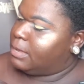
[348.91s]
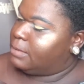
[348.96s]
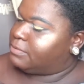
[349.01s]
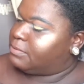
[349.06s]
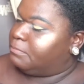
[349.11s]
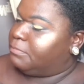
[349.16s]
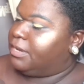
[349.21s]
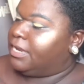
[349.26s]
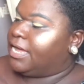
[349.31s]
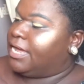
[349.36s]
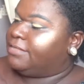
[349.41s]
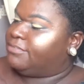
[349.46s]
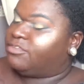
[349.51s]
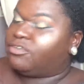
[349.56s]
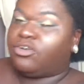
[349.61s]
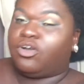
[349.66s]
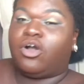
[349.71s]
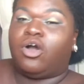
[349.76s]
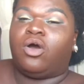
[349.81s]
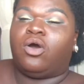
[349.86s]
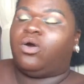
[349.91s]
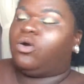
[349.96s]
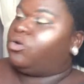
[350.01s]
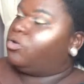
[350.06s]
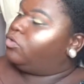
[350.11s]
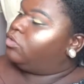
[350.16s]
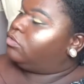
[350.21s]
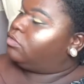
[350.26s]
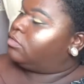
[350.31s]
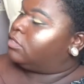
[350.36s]
some lighter
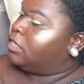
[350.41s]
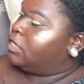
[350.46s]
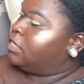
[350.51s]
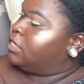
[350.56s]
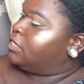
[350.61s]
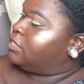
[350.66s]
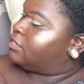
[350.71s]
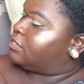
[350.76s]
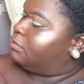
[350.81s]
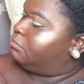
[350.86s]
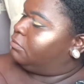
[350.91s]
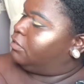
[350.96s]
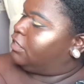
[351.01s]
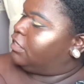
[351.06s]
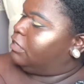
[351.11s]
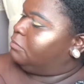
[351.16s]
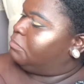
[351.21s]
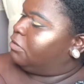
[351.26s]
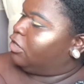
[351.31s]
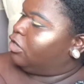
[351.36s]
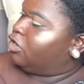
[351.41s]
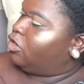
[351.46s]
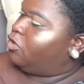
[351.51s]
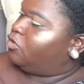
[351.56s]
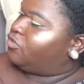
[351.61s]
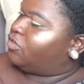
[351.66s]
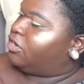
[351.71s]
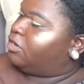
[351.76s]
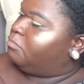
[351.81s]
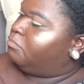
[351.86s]
golds, some deeper
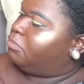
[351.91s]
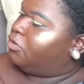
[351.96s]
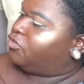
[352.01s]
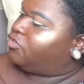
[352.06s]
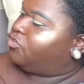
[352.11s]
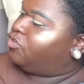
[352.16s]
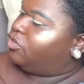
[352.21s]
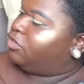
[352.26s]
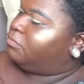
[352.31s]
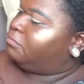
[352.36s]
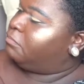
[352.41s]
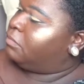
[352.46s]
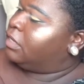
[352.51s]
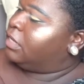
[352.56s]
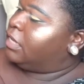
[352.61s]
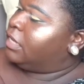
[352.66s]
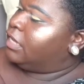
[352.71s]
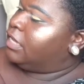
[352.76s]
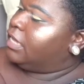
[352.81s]
golds at the bottom.